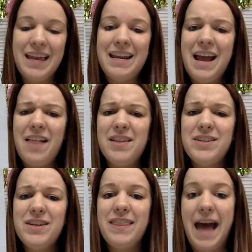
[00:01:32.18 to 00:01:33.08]
Now let's
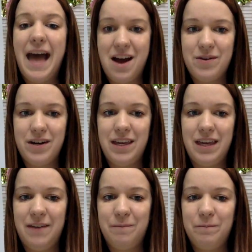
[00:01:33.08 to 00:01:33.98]
look at that hour
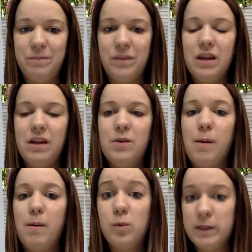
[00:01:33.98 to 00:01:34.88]
again.
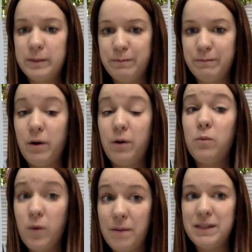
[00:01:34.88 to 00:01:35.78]
Remember
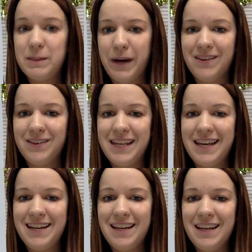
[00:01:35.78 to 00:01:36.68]
what Miss Brown
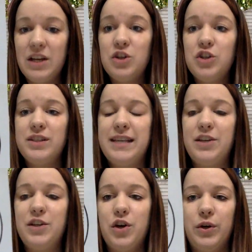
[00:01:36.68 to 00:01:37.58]
said? She said
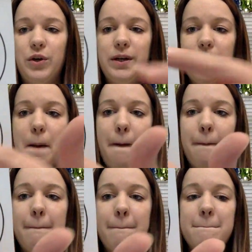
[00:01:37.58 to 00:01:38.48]
to hook
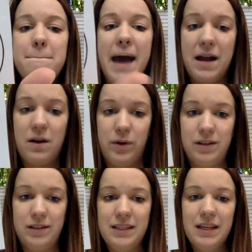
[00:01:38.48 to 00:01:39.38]

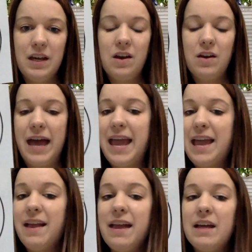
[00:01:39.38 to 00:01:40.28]
backwards. Okay?